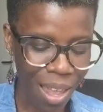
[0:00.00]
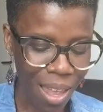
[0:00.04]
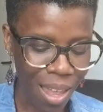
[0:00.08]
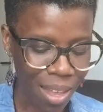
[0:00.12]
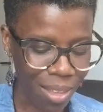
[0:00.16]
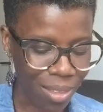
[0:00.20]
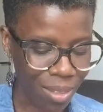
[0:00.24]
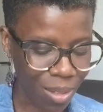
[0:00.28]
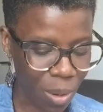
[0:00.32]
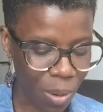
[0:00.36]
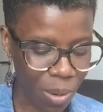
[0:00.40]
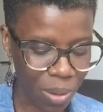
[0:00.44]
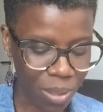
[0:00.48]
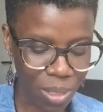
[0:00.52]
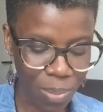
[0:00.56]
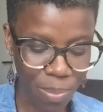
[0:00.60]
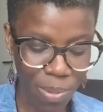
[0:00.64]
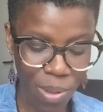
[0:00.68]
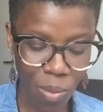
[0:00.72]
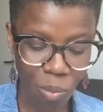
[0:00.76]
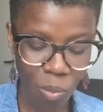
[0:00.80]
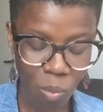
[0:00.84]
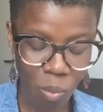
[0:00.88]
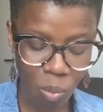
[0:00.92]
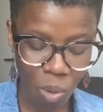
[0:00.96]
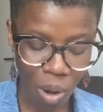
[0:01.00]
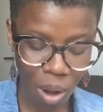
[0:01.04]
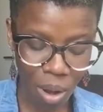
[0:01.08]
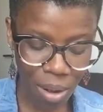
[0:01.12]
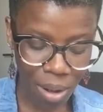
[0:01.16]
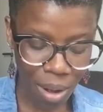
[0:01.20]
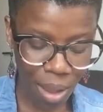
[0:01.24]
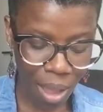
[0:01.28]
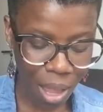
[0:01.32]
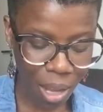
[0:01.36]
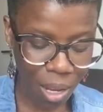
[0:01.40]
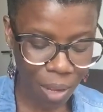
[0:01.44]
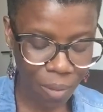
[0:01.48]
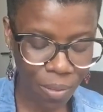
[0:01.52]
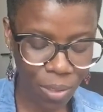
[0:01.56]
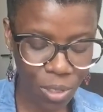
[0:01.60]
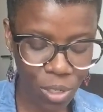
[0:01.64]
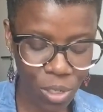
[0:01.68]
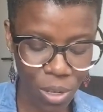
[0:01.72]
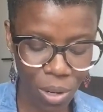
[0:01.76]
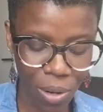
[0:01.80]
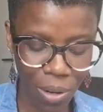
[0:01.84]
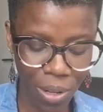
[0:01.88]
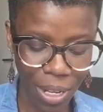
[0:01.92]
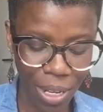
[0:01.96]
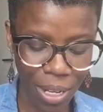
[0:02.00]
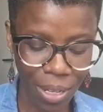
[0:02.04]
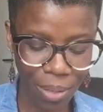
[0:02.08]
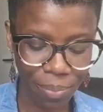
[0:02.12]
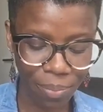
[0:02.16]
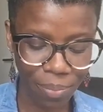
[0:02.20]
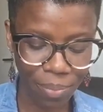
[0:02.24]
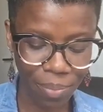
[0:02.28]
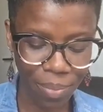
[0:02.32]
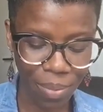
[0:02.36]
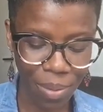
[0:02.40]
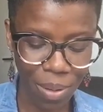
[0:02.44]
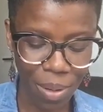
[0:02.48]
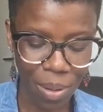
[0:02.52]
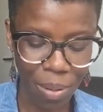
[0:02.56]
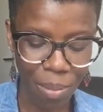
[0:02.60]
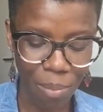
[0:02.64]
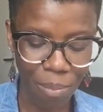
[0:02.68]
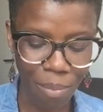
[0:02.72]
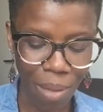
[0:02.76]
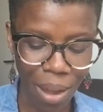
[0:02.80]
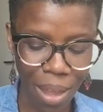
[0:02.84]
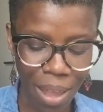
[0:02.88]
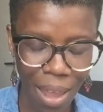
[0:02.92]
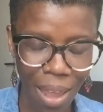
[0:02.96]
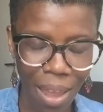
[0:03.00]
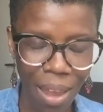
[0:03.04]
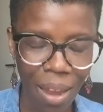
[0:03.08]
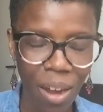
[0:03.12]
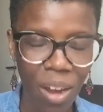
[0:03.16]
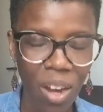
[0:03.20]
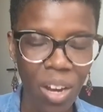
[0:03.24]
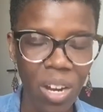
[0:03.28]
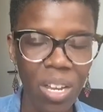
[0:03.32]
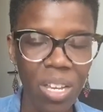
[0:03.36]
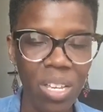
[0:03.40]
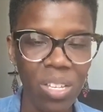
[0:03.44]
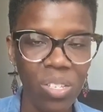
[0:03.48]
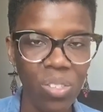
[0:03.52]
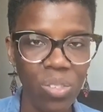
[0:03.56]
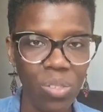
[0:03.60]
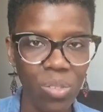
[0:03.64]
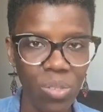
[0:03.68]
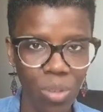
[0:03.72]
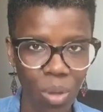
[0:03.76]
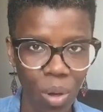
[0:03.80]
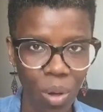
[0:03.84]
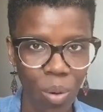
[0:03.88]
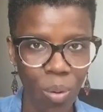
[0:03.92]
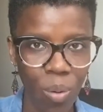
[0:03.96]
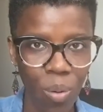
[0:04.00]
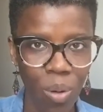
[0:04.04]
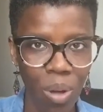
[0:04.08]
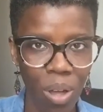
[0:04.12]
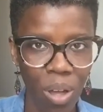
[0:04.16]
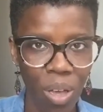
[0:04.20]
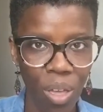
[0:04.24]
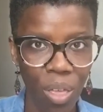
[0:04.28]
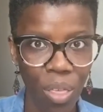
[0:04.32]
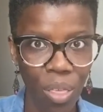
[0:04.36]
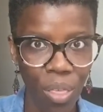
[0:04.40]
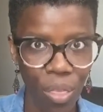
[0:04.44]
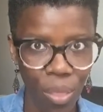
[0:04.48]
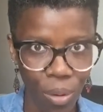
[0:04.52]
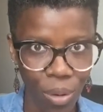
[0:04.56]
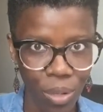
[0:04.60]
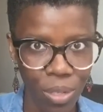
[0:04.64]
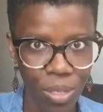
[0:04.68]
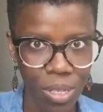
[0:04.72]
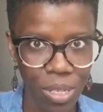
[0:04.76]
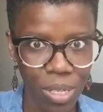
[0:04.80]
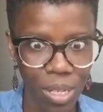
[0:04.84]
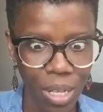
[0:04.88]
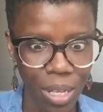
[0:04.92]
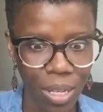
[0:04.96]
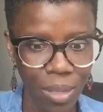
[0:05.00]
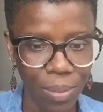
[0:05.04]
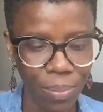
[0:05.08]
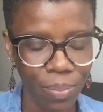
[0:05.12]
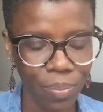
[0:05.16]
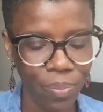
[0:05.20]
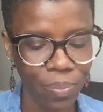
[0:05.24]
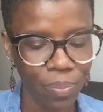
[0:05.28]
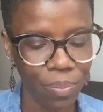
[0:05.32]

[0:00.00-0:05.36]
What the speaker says: It's going to be one hell of a journey. My hair is so thirsty.